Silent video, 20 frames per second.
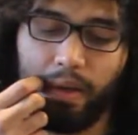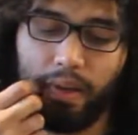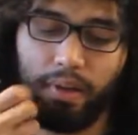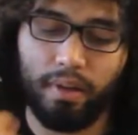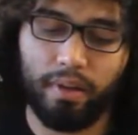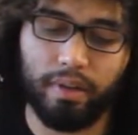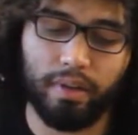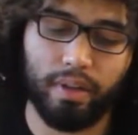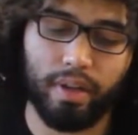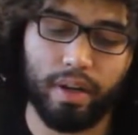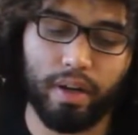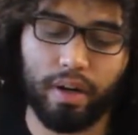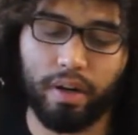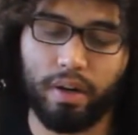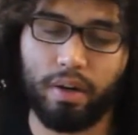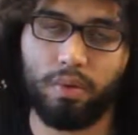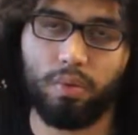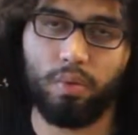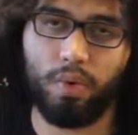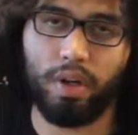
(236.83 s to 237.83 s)

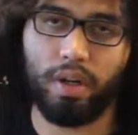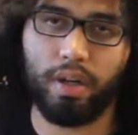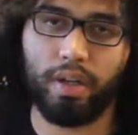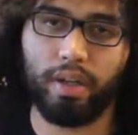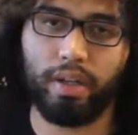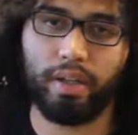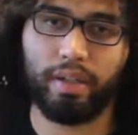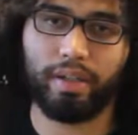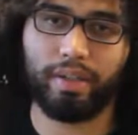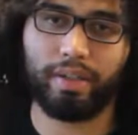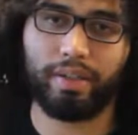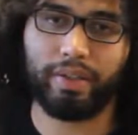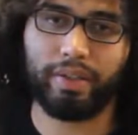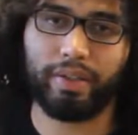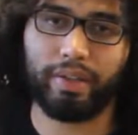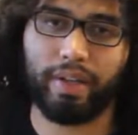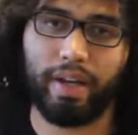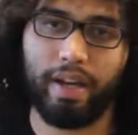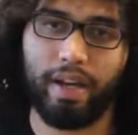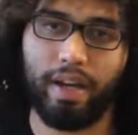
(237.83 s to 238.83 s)
there
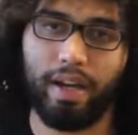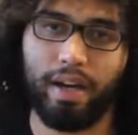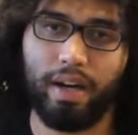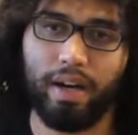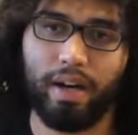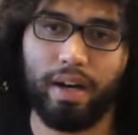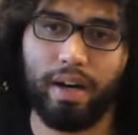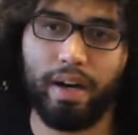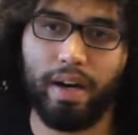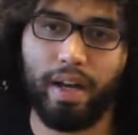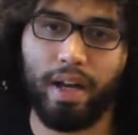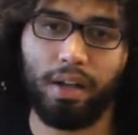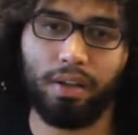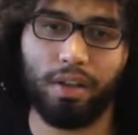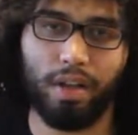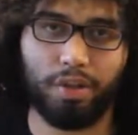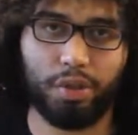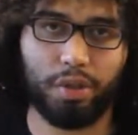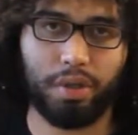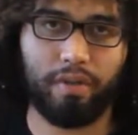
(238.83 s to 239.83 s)
was a
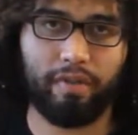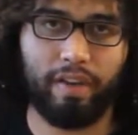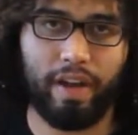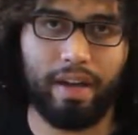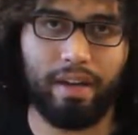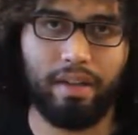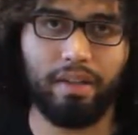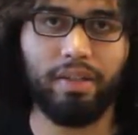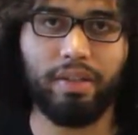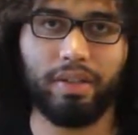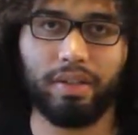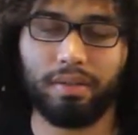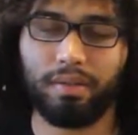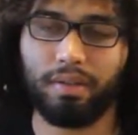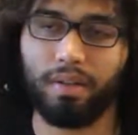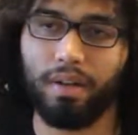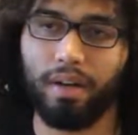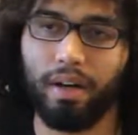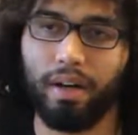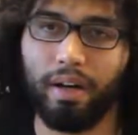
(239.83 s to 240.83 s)
collision of heads.
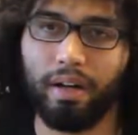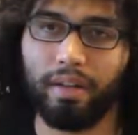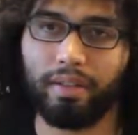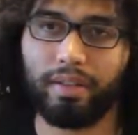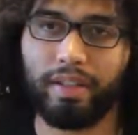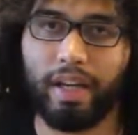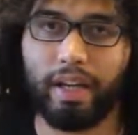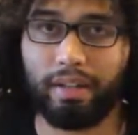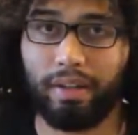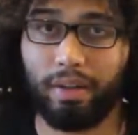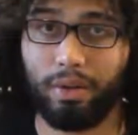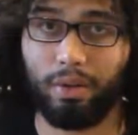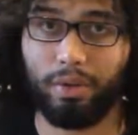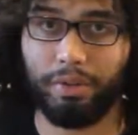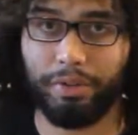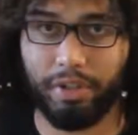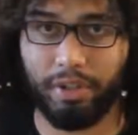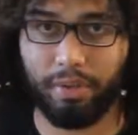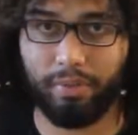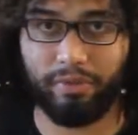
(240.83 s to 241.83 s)
Technical
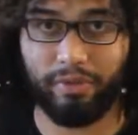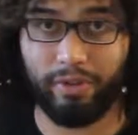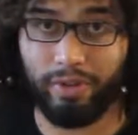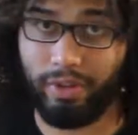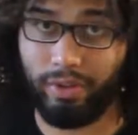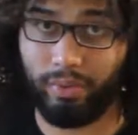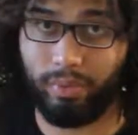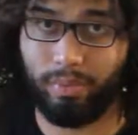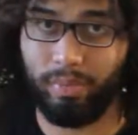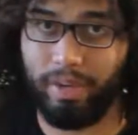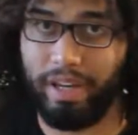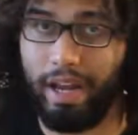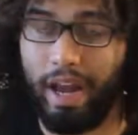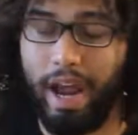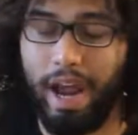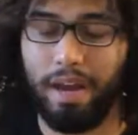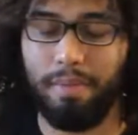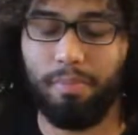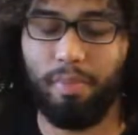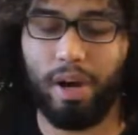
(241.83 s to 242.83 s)
term for this would be
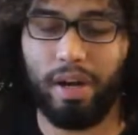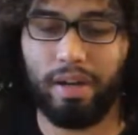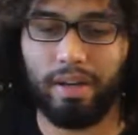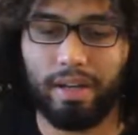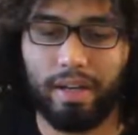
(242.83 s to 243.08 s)
headbutt